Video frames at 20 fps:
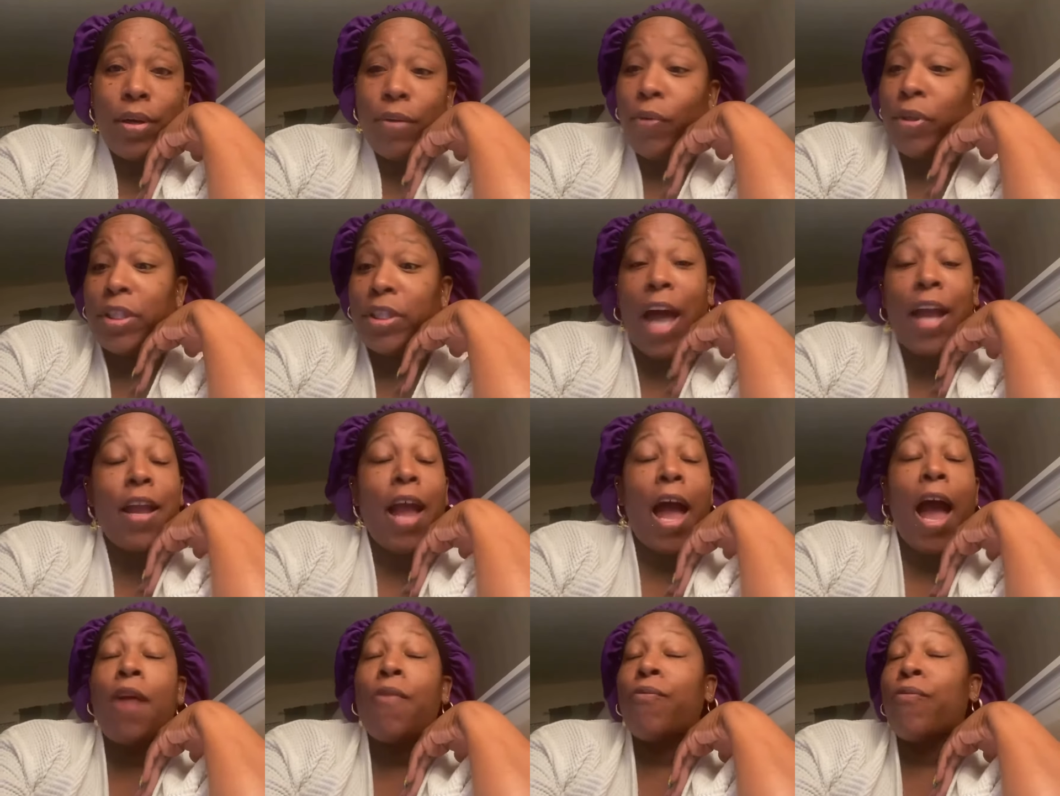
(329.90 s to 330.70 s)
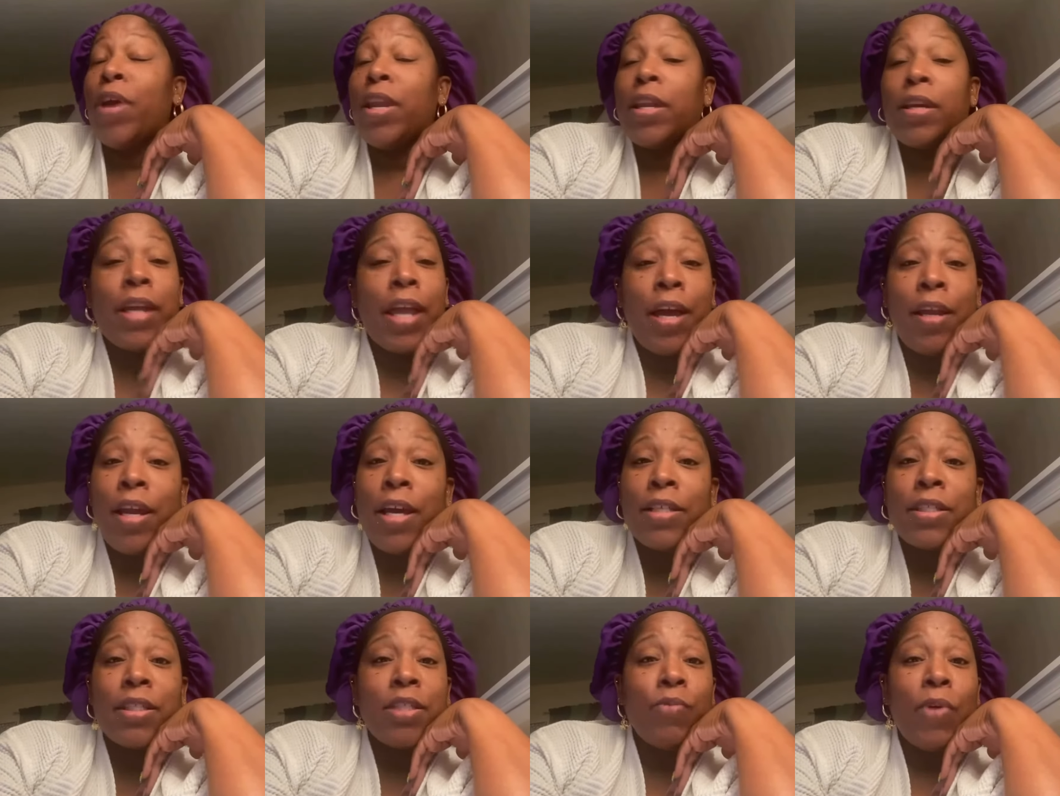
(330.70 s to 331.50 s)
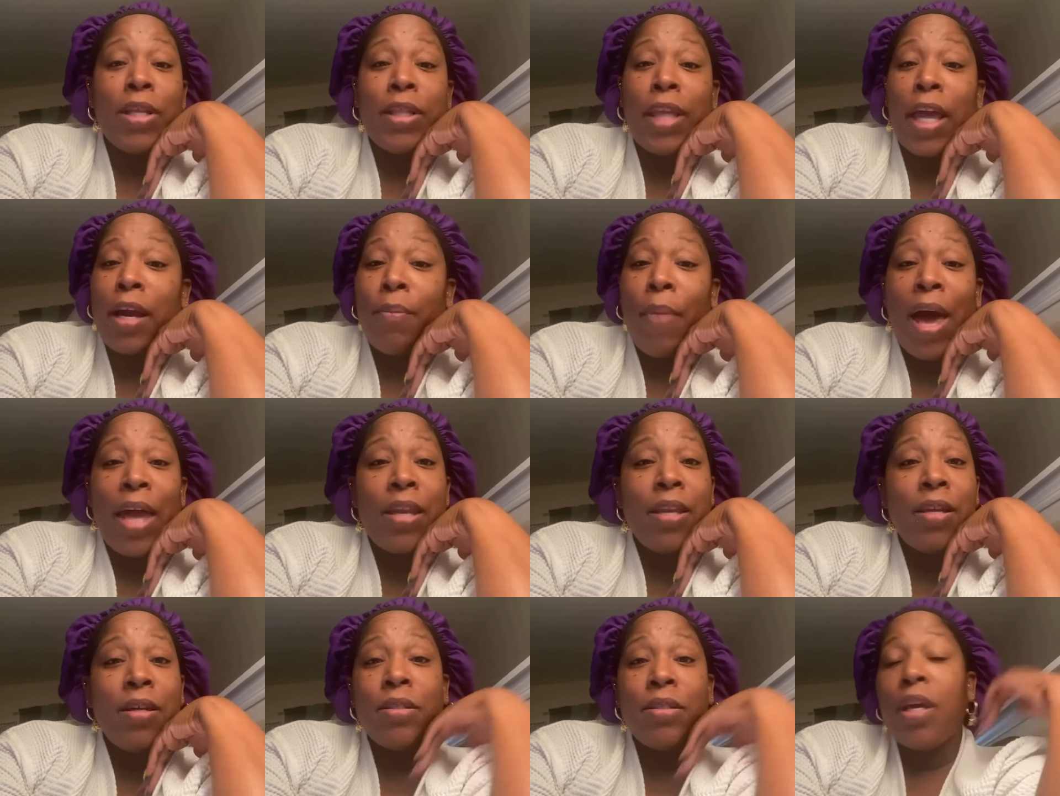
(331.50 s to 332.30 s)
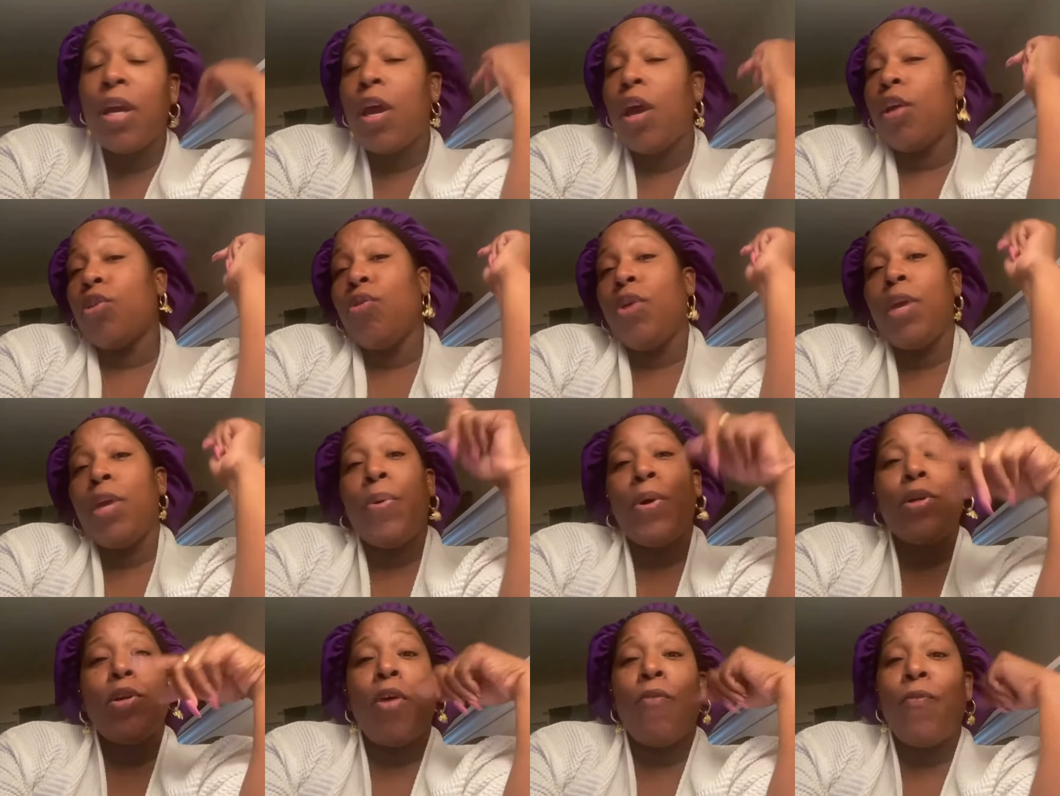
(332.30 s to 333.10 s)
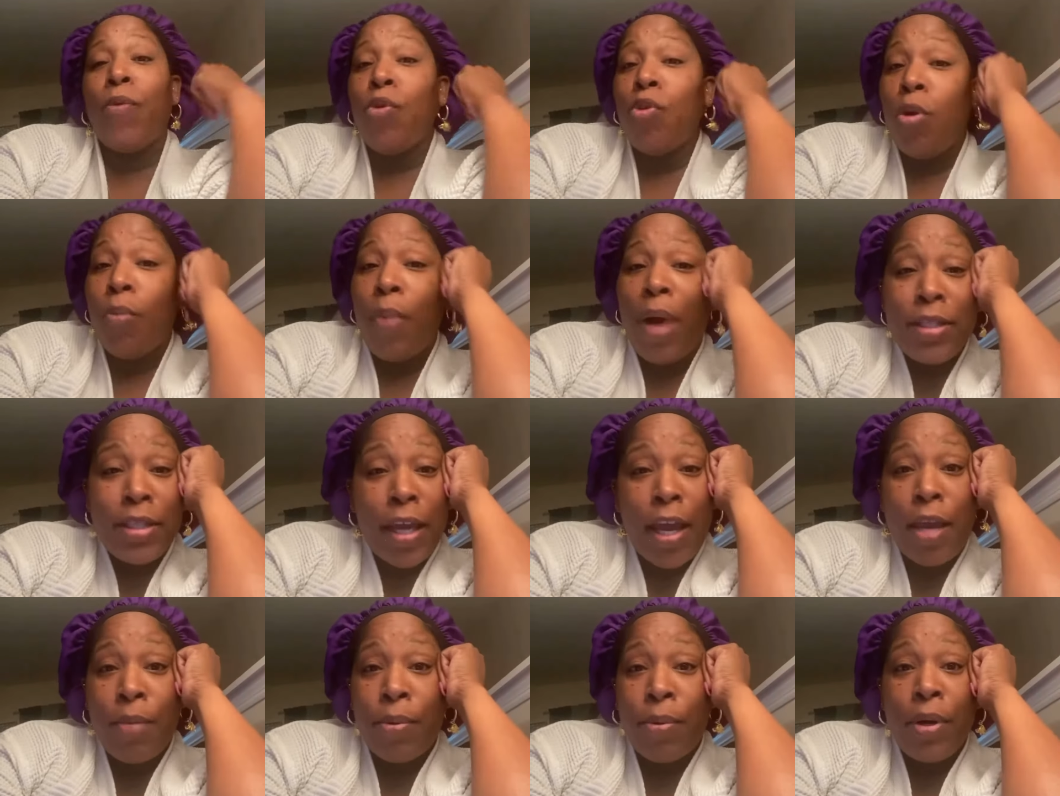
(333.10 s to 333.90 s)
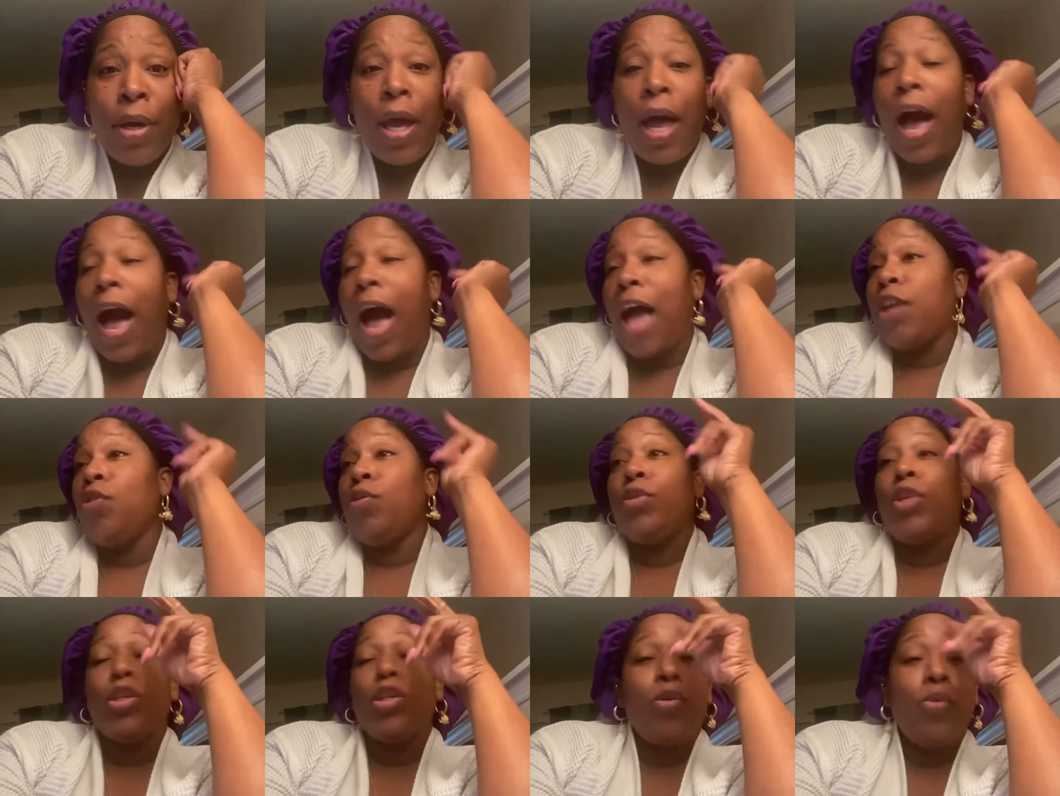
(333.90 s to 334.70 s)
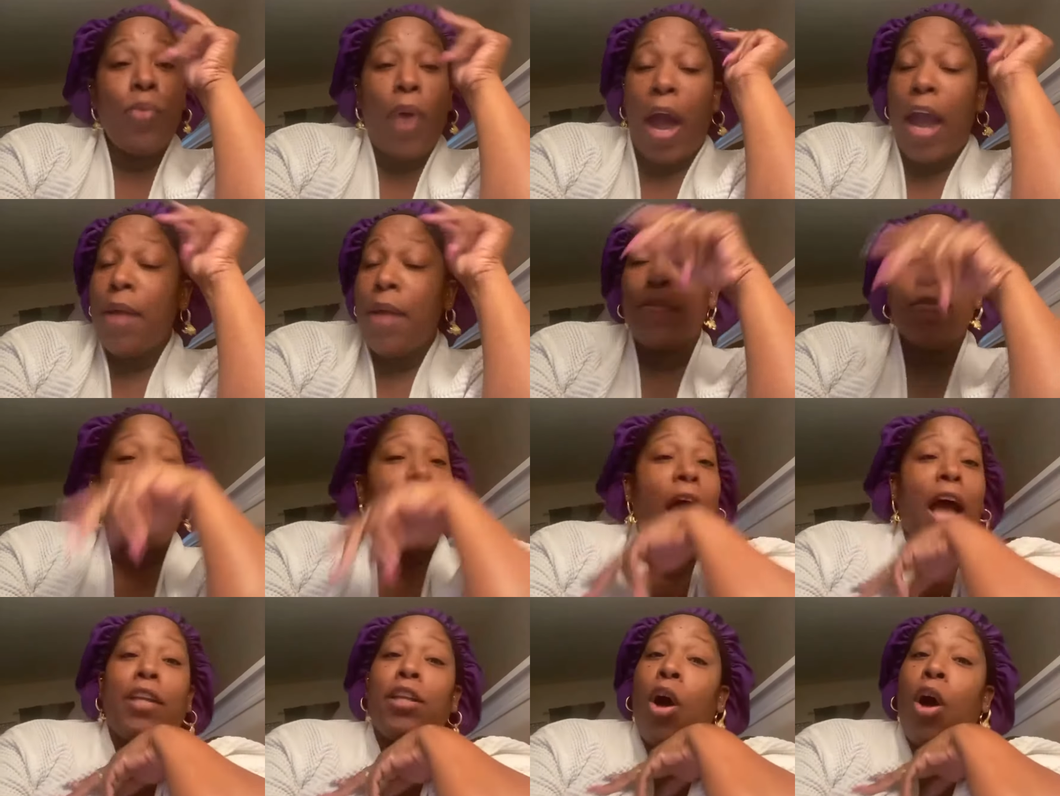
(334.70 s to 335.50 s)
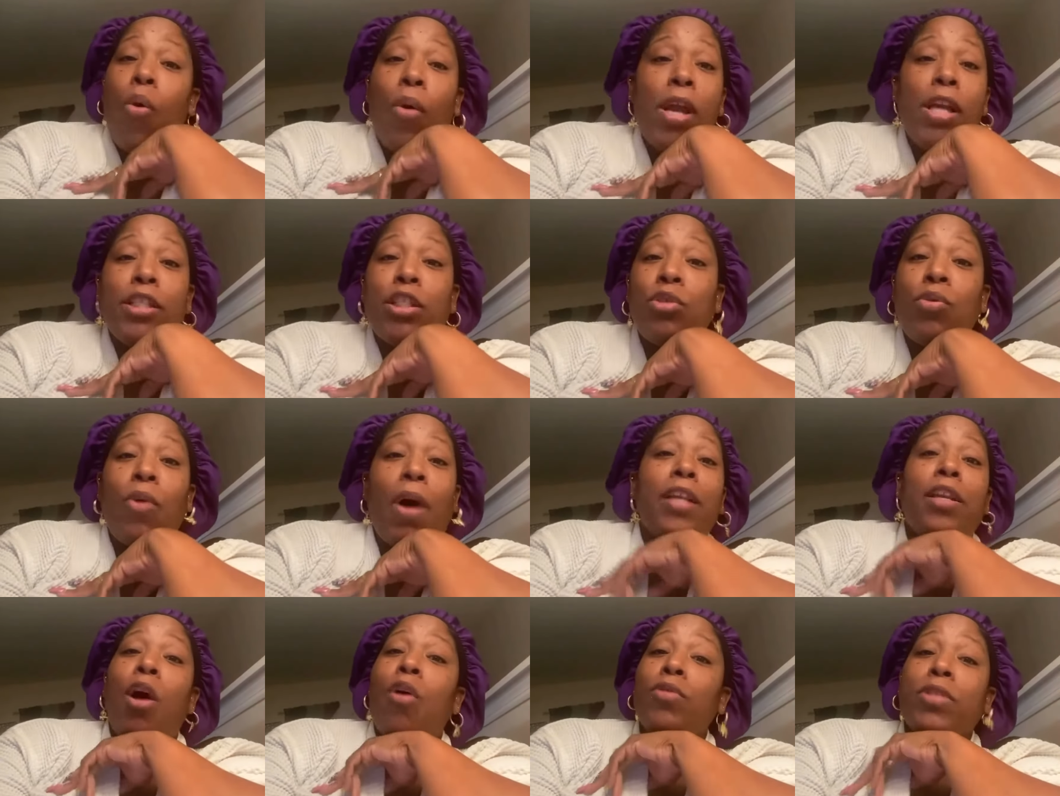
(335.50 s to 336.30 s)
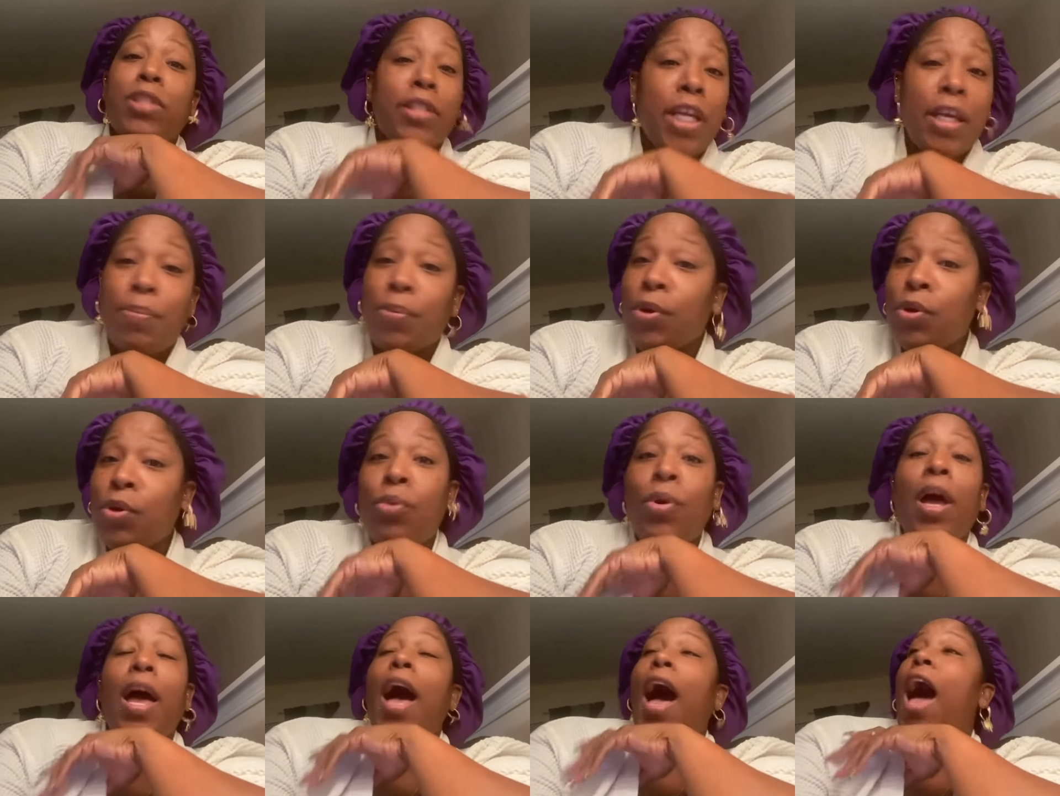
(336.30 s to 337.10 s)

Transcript: Which I really can care less. Because one thing about it is, you ain't putting no food on my table. I don't eat you. I don't sleep you.